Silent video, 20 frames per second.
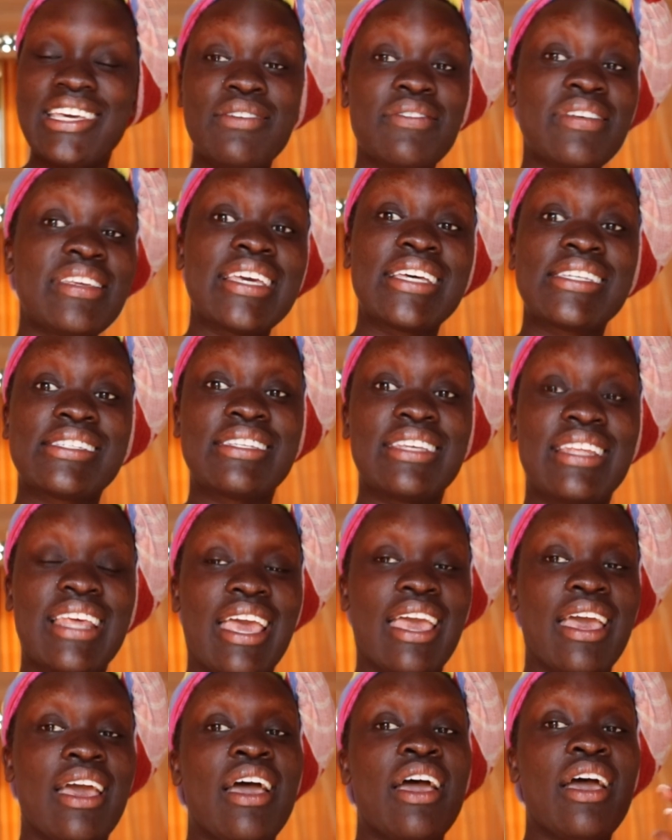Even
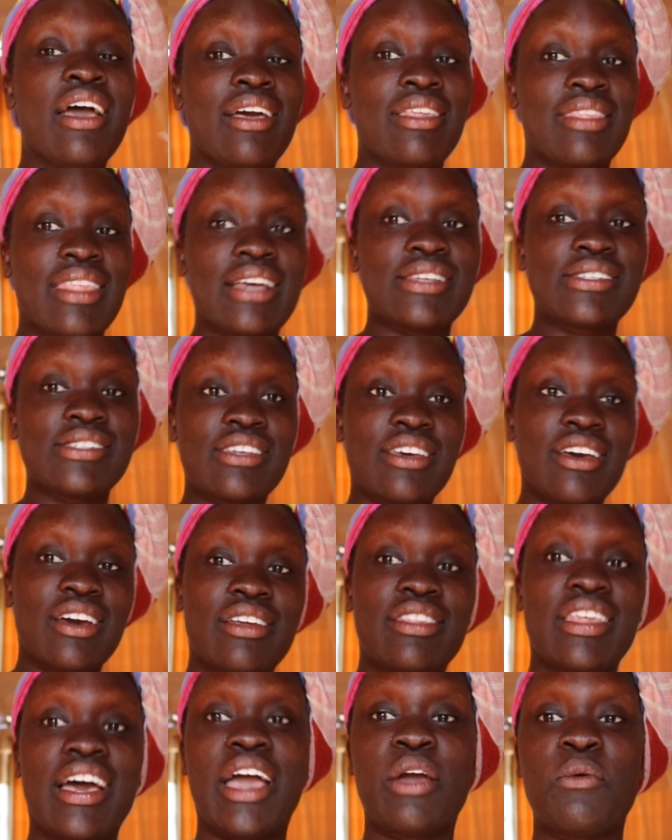yesterday, that
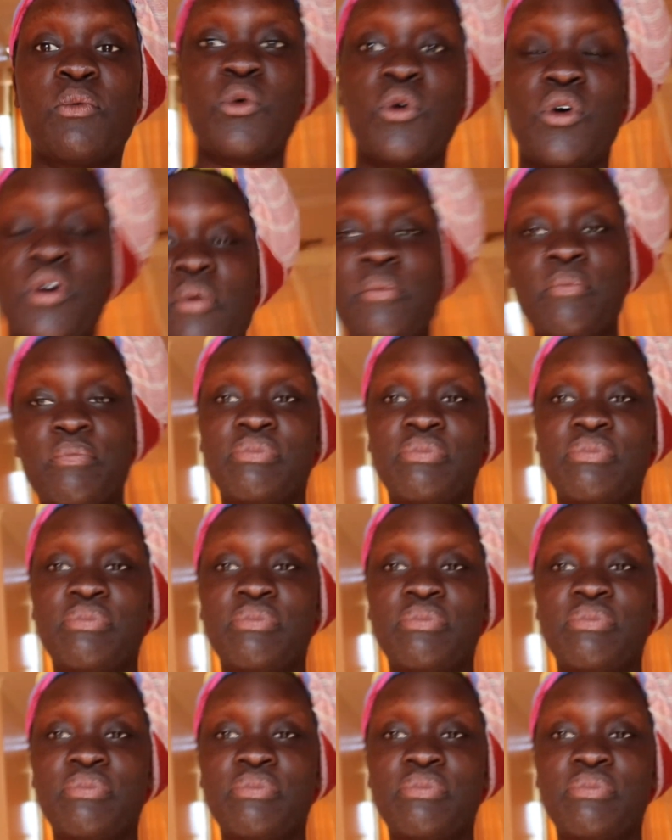skirt that I wore,